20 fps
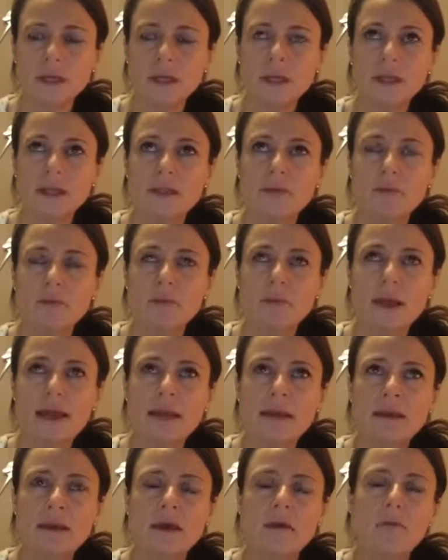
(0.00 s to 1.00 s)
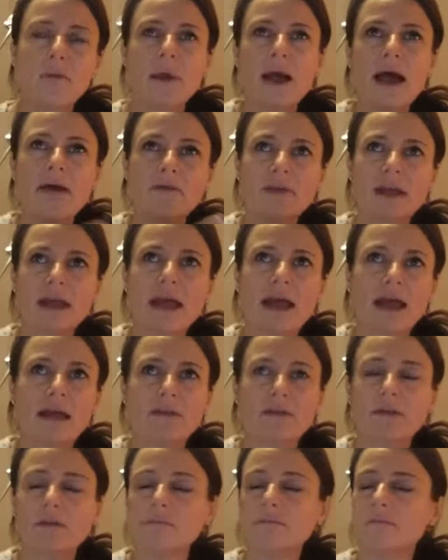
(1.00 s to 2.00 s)
that when, and we're having
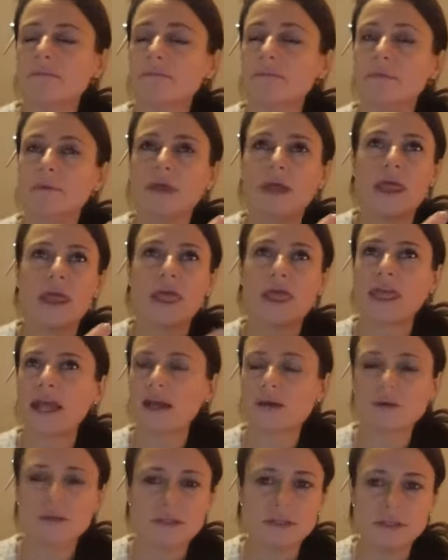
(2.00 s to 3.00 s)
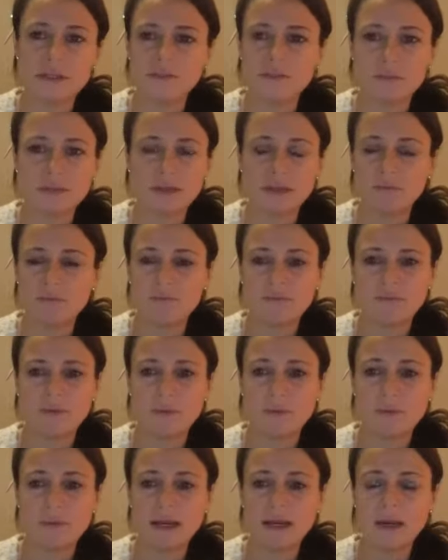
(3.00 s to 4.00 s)
had thousands of, think
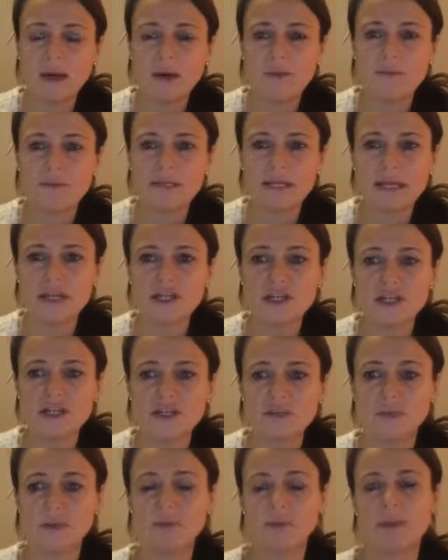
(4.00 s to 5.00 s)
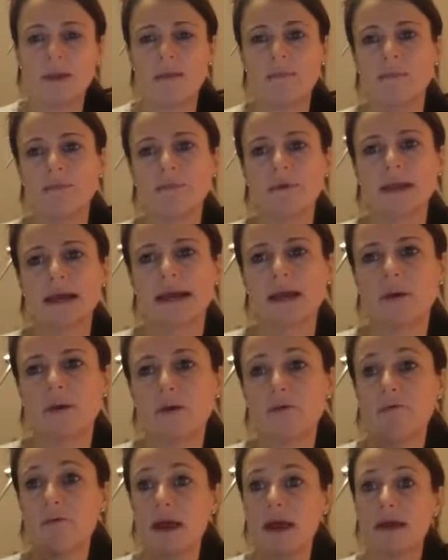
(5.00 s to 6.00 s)
probably, conversations with people now
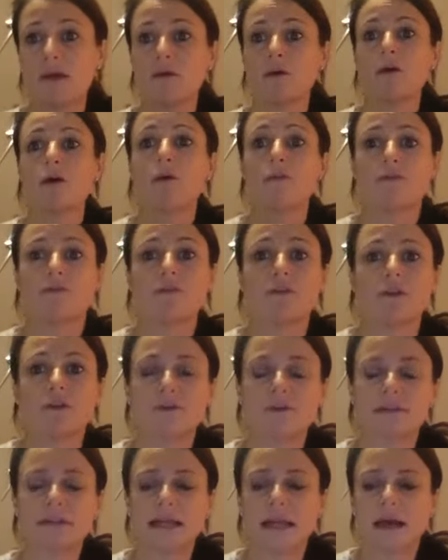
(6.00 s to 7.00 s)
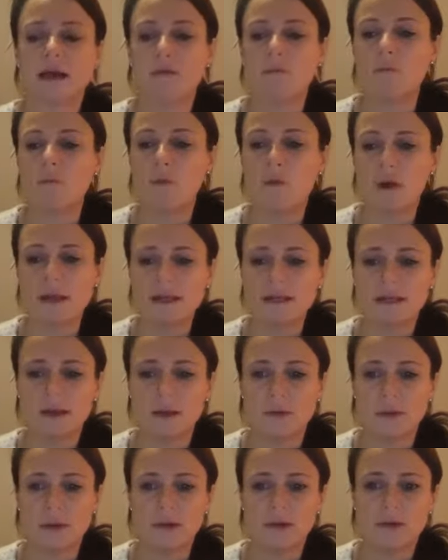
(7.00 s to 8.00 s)
around confidence and what is
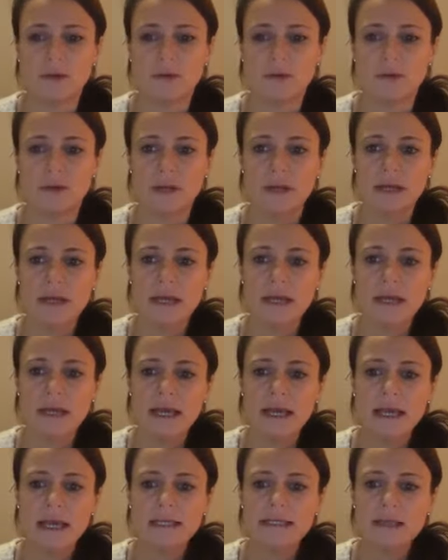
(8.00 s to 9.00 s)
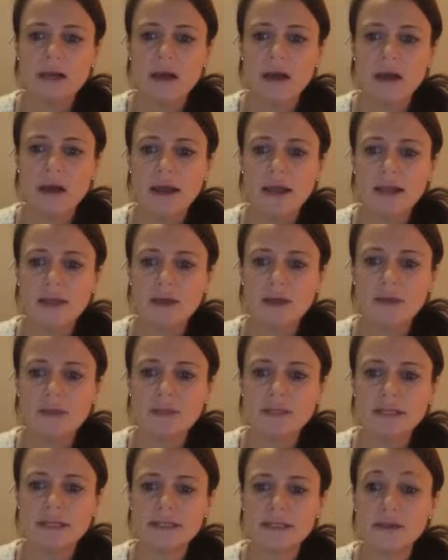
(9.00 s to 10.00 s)
going on, is that I
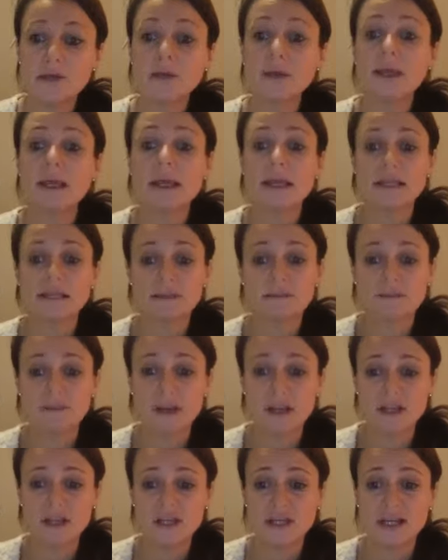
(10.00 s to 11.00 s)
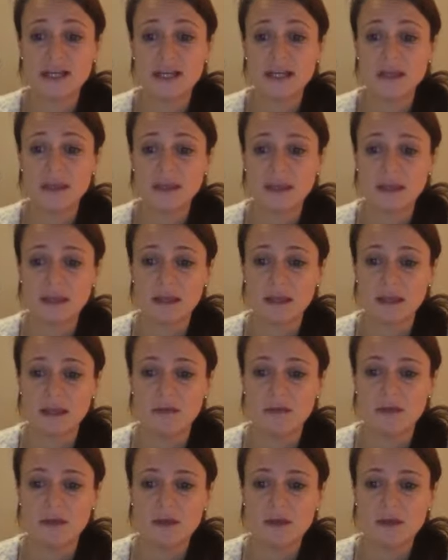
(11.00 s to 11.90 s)
notice, you think it's fear, Shelley, thank you,